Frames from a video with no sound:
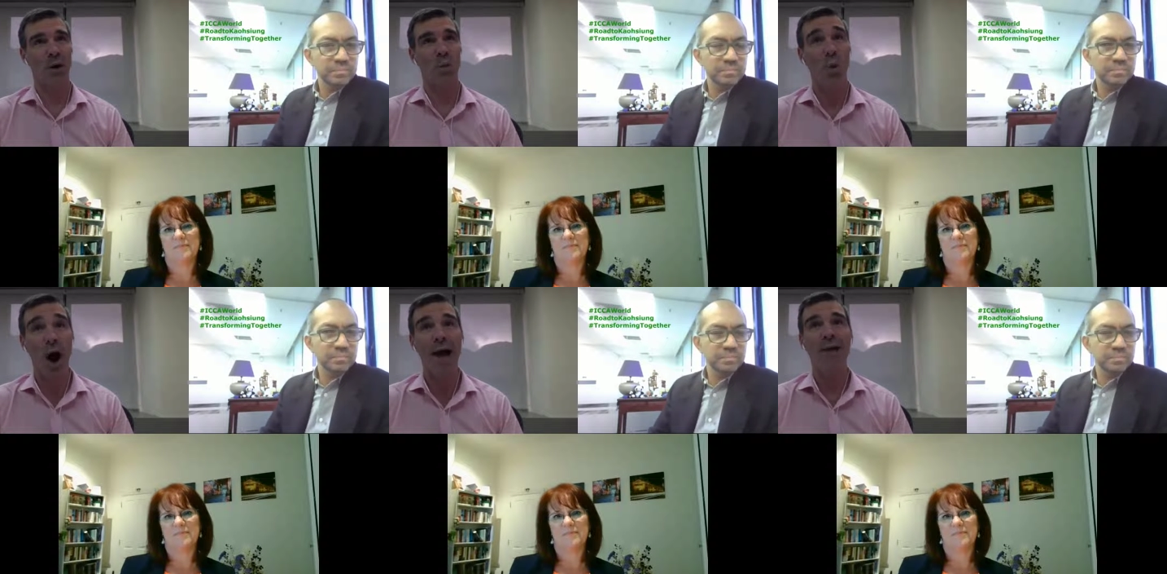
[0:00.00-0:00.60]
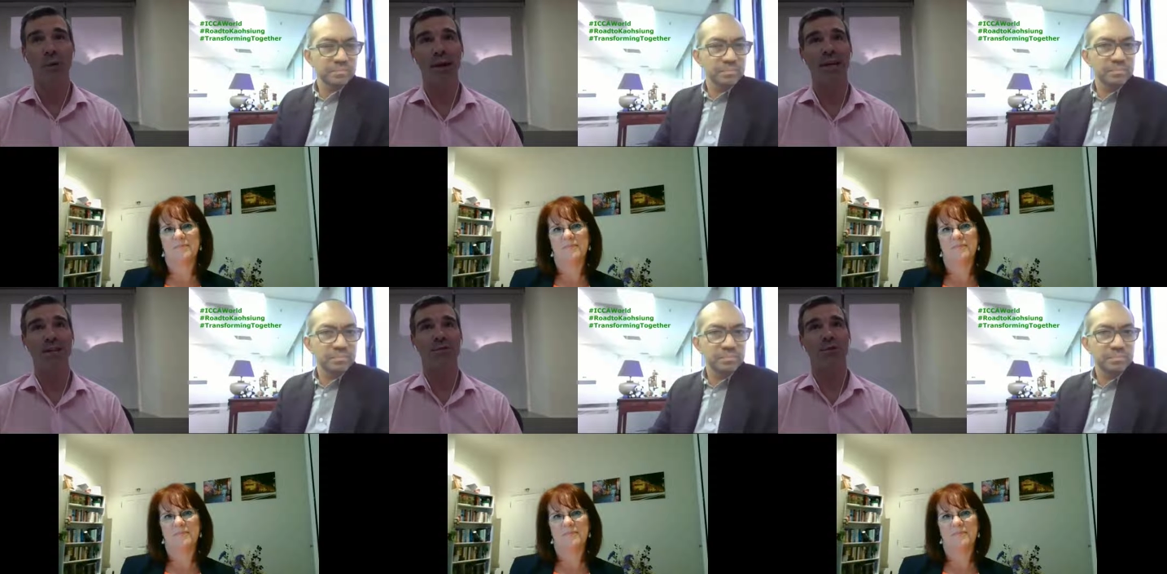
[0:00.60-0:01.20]
Speaker 1: a wide
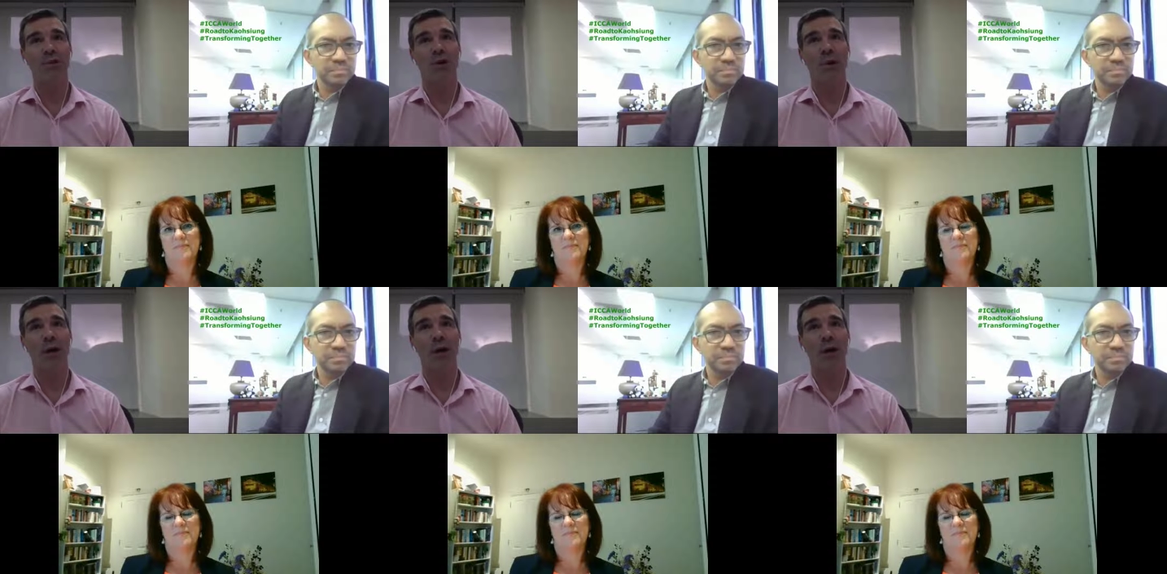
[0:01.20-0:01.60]
range of what's going